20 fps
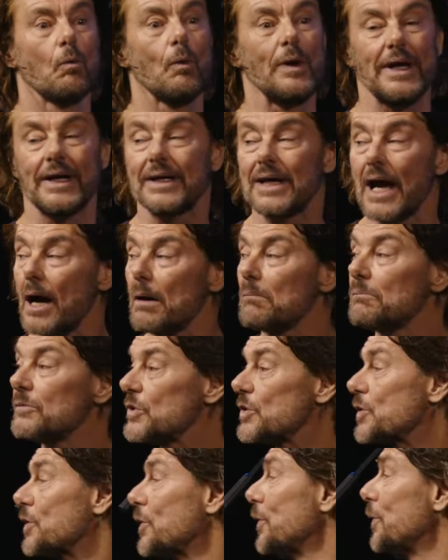when it
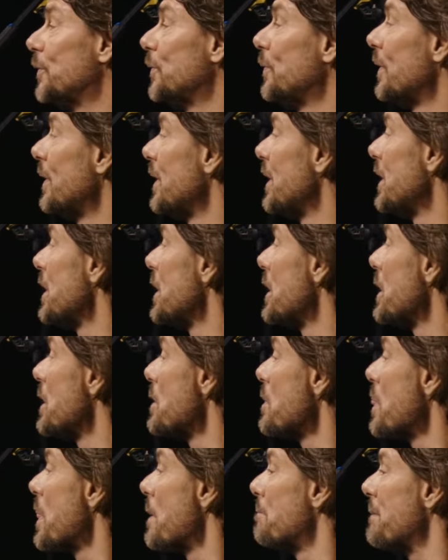comes to
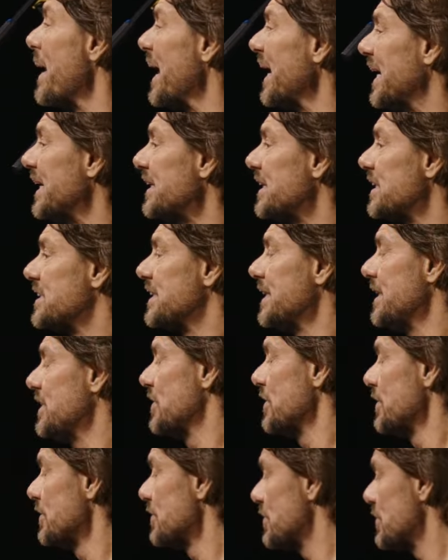making
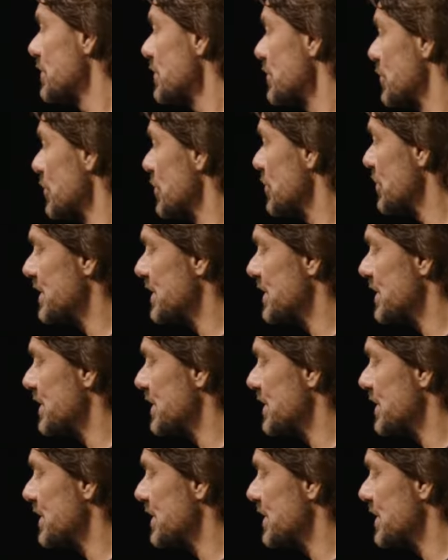decisions to